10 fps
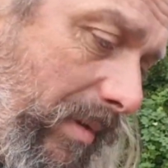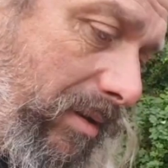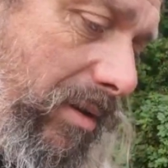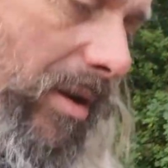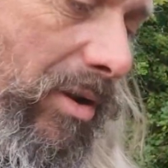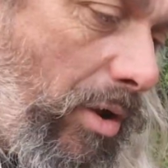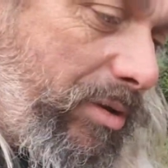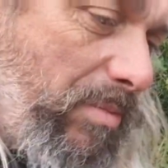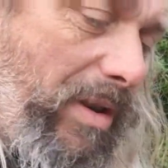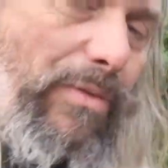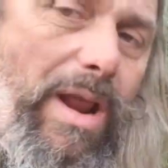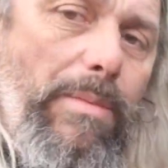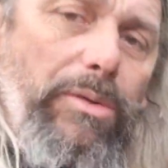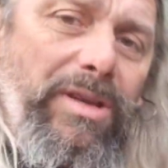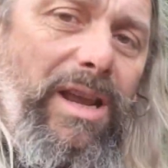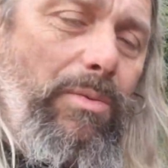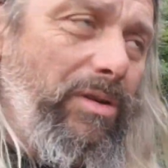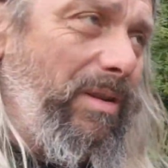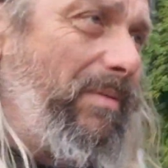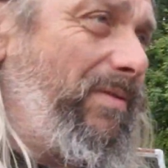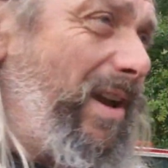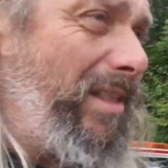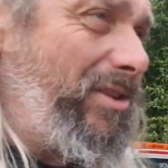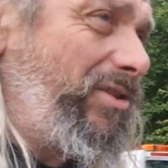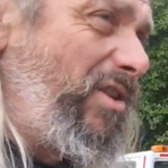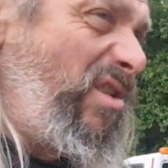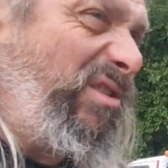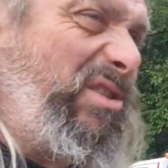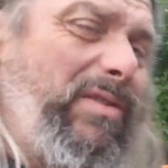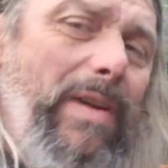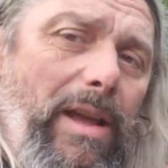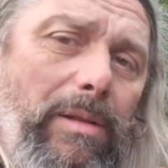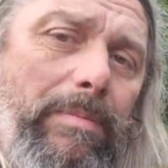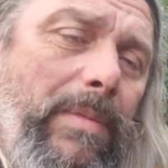It's going to cost money for an MOT, which I'm fairly sure it'll just fail,